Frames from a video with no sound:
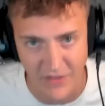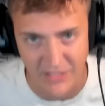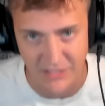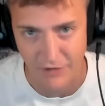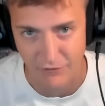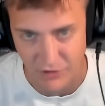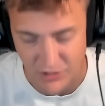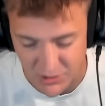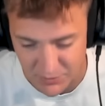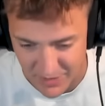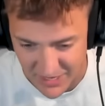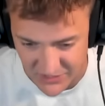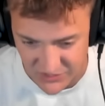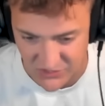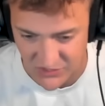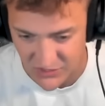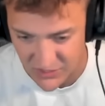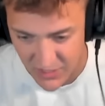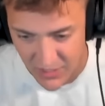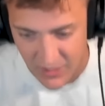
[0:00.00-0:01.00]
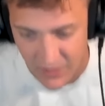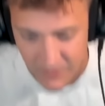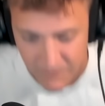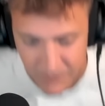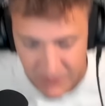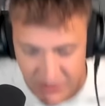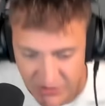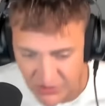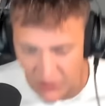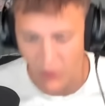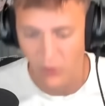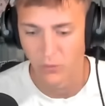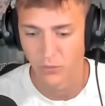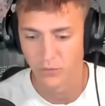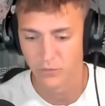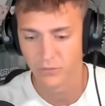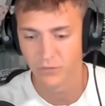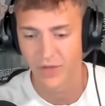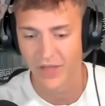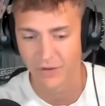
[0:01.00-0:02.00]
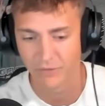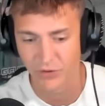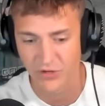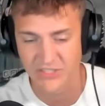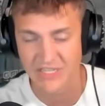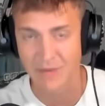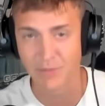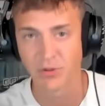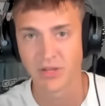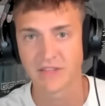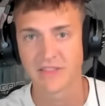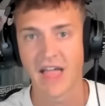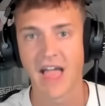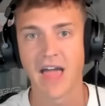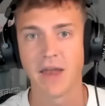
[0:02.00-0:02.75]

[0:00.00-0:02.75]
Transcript: like different spaces. So, like, for example, like the